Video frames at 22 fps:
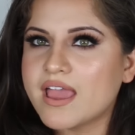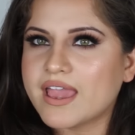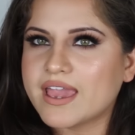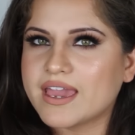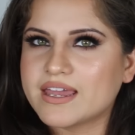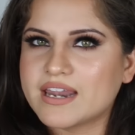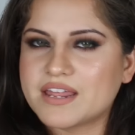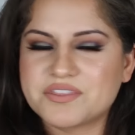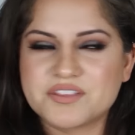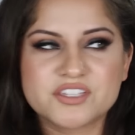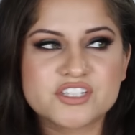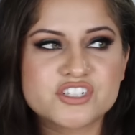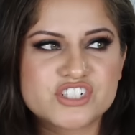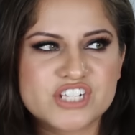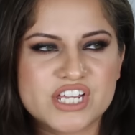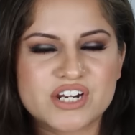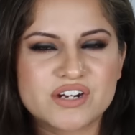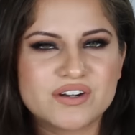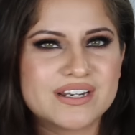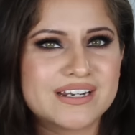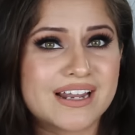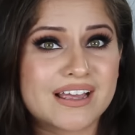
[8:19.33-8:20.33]
and I think they're
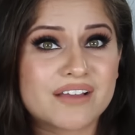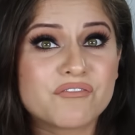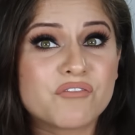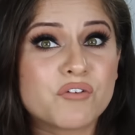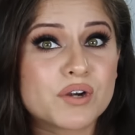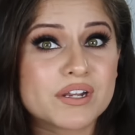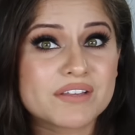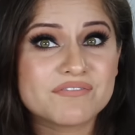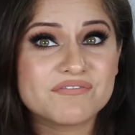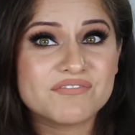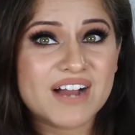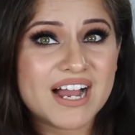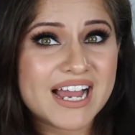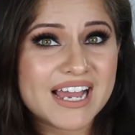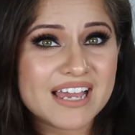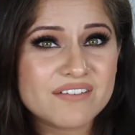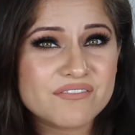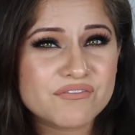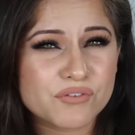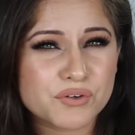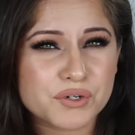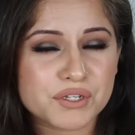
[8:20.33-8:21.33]
generally like
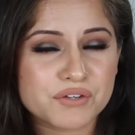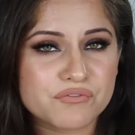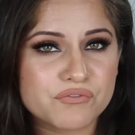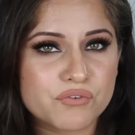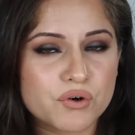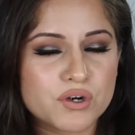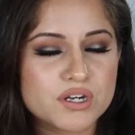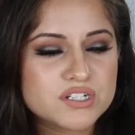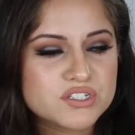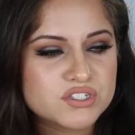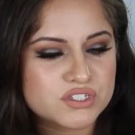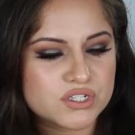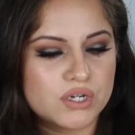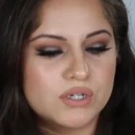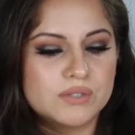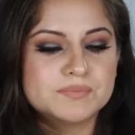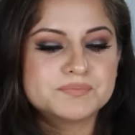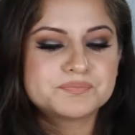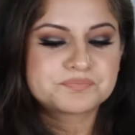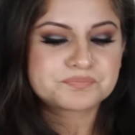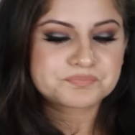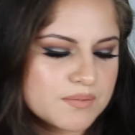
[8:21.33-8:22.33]
forty-five, forty-four.
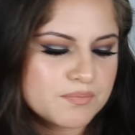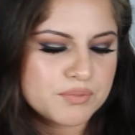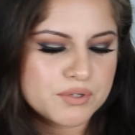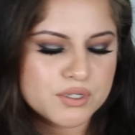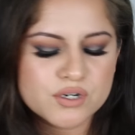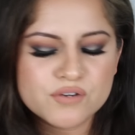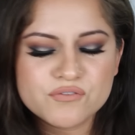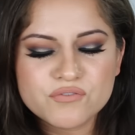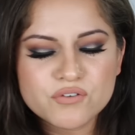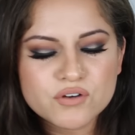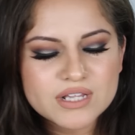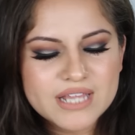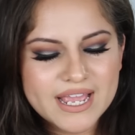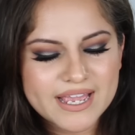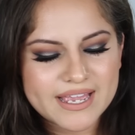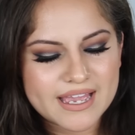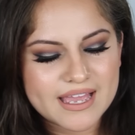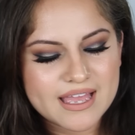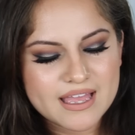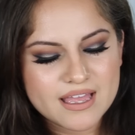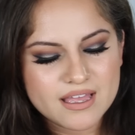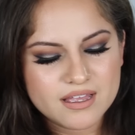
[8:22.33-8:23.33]
So it's a beautiful
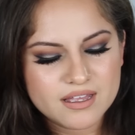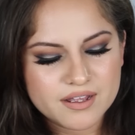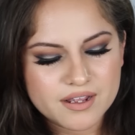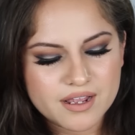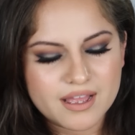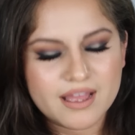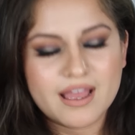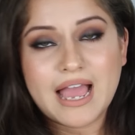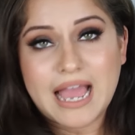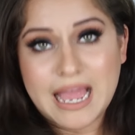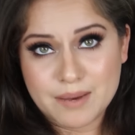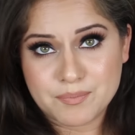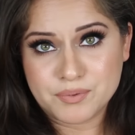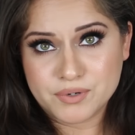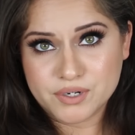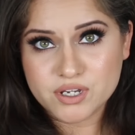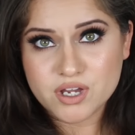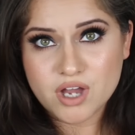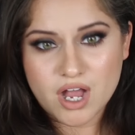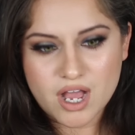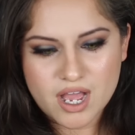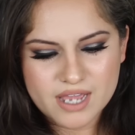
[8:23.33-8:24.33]
like
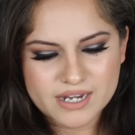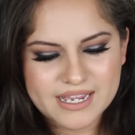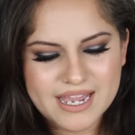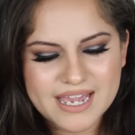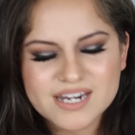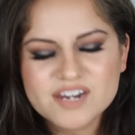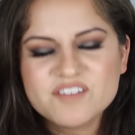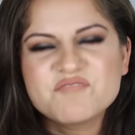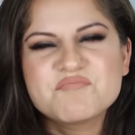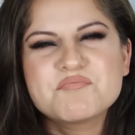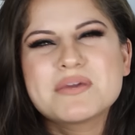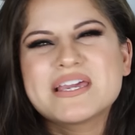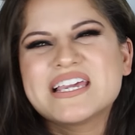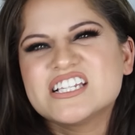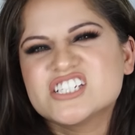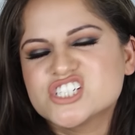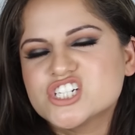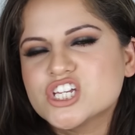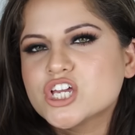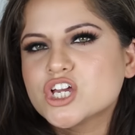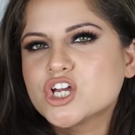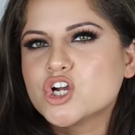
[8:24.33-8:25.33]
apricot kind of
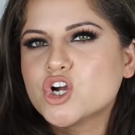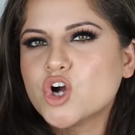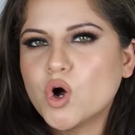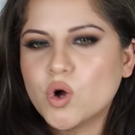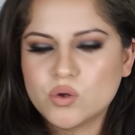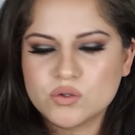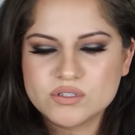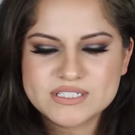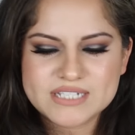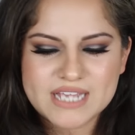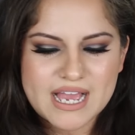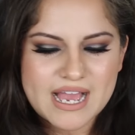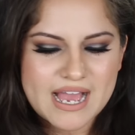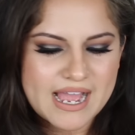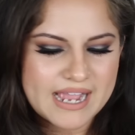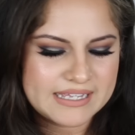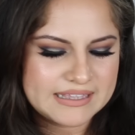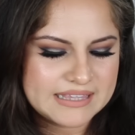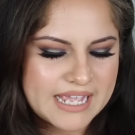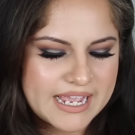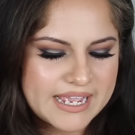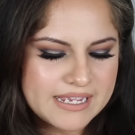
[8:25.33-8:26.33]
peachy gold
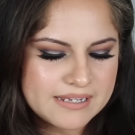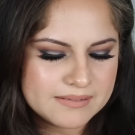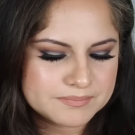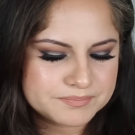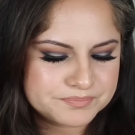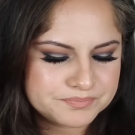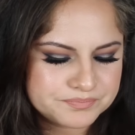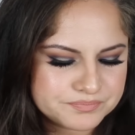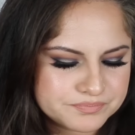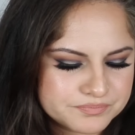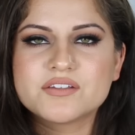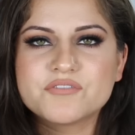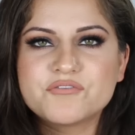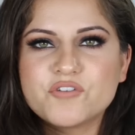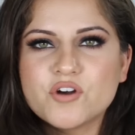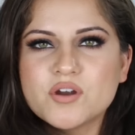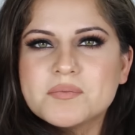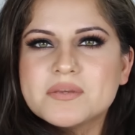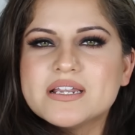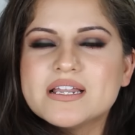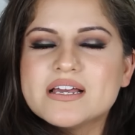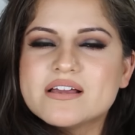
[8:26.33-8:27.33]
highlight. The
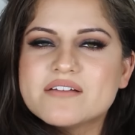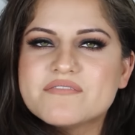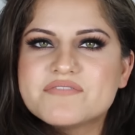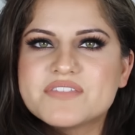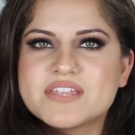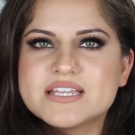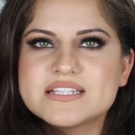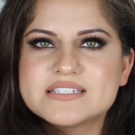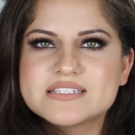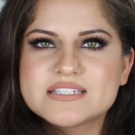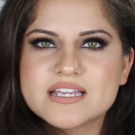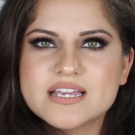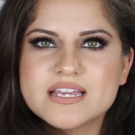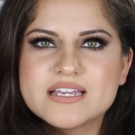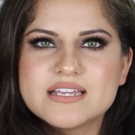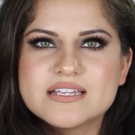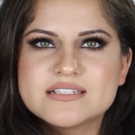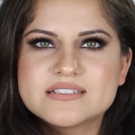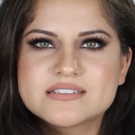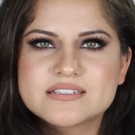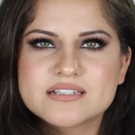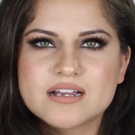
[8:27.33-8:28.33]
formula of this
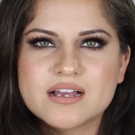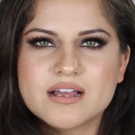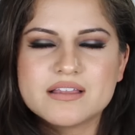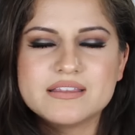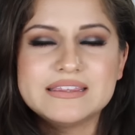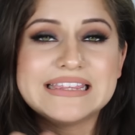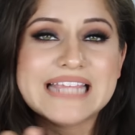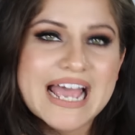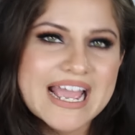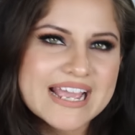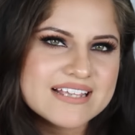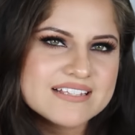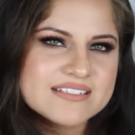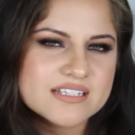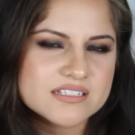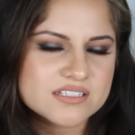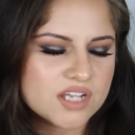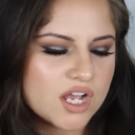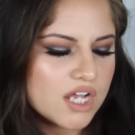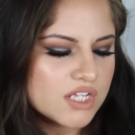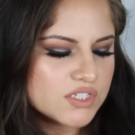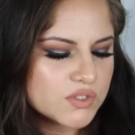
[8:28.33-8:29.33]
is nice.
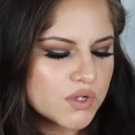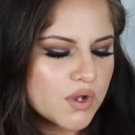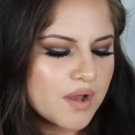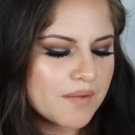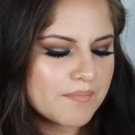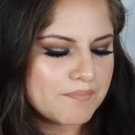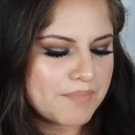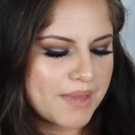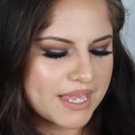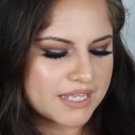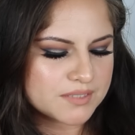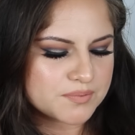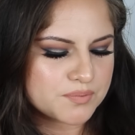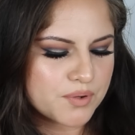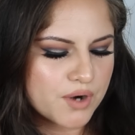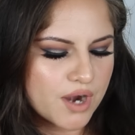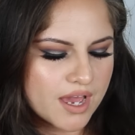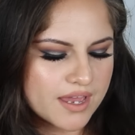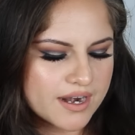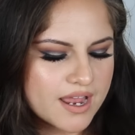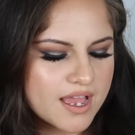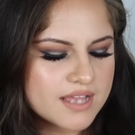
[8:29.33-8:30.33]
It's also a baked
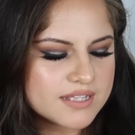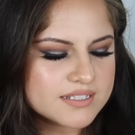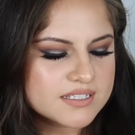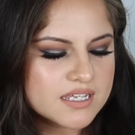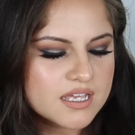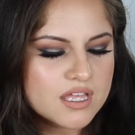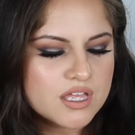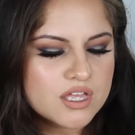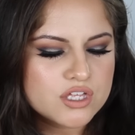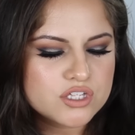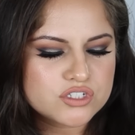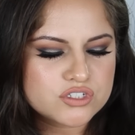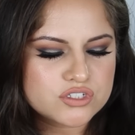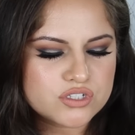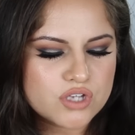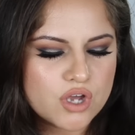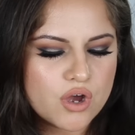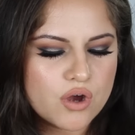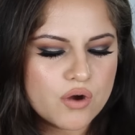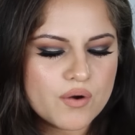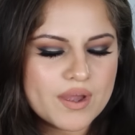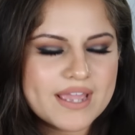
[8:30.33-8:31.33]
product,
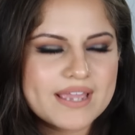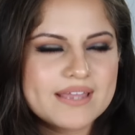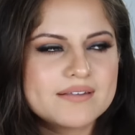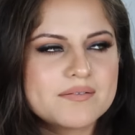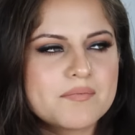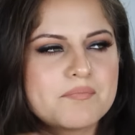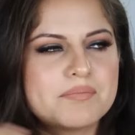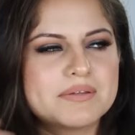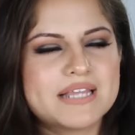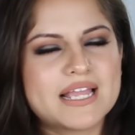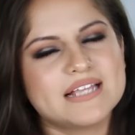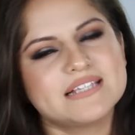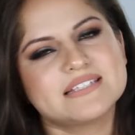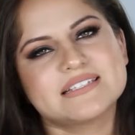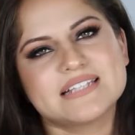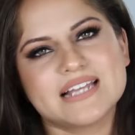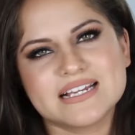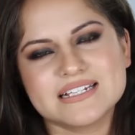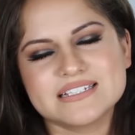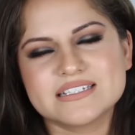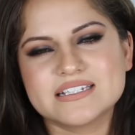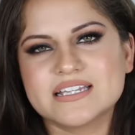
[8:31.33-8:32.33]
so it blends
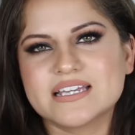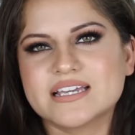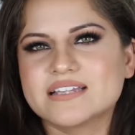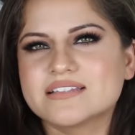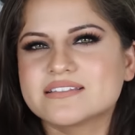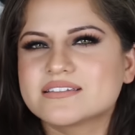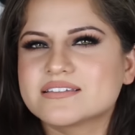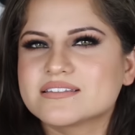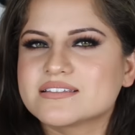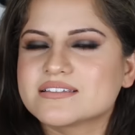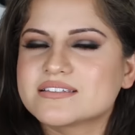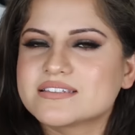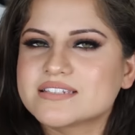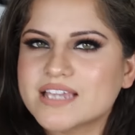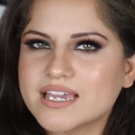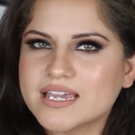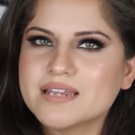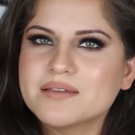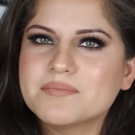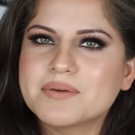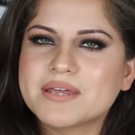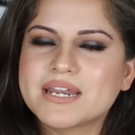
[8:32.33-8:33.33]
nicely into the
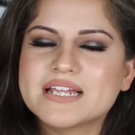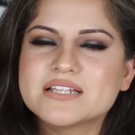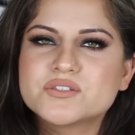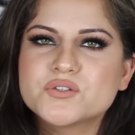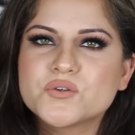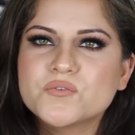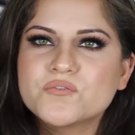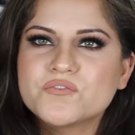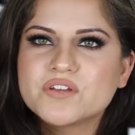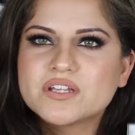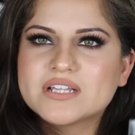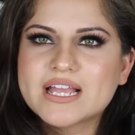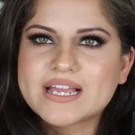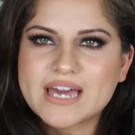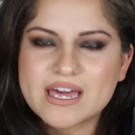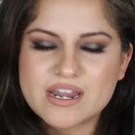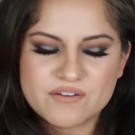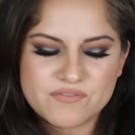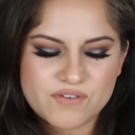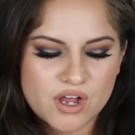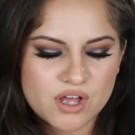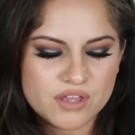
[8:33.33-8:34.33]
skin, but I do feel like
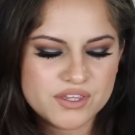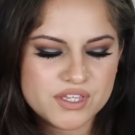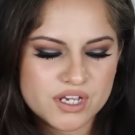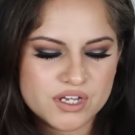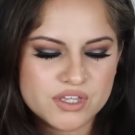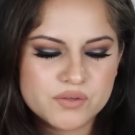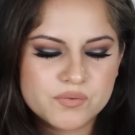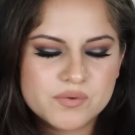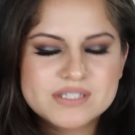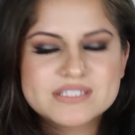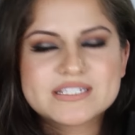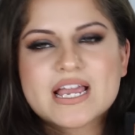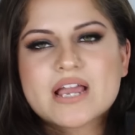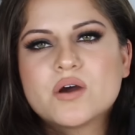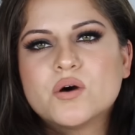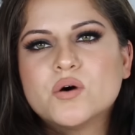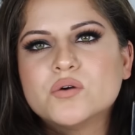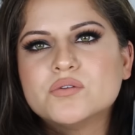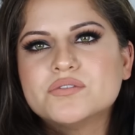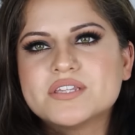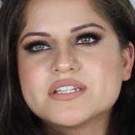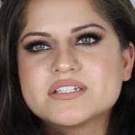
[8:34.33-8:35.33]
out of all the other ones I
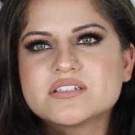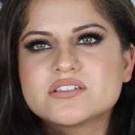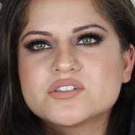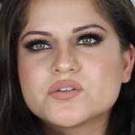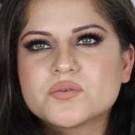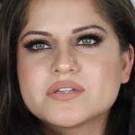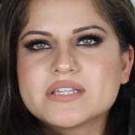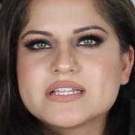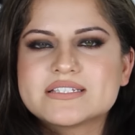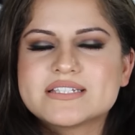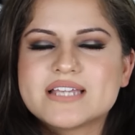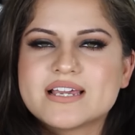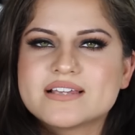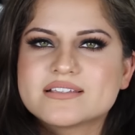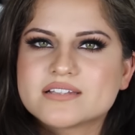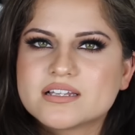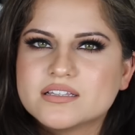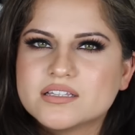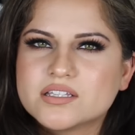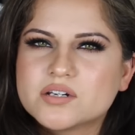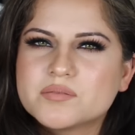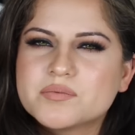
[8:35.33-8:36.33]
own, this is the one that takes
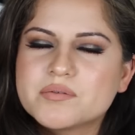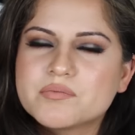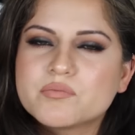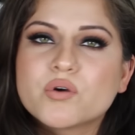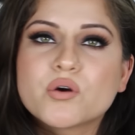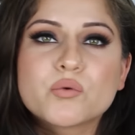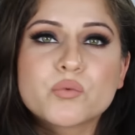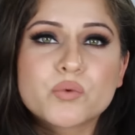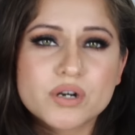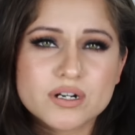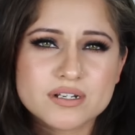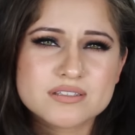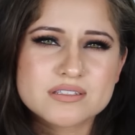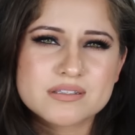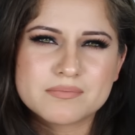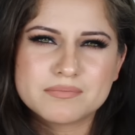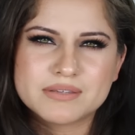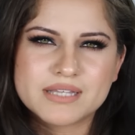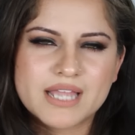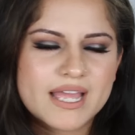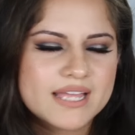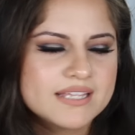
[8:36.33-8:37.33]
a little bit more work to
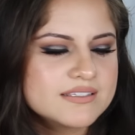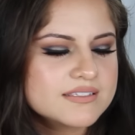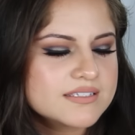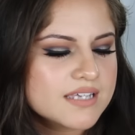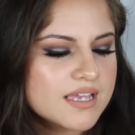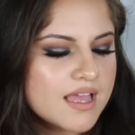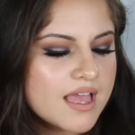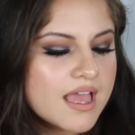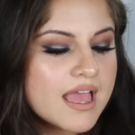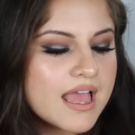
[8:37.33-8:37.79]
blend.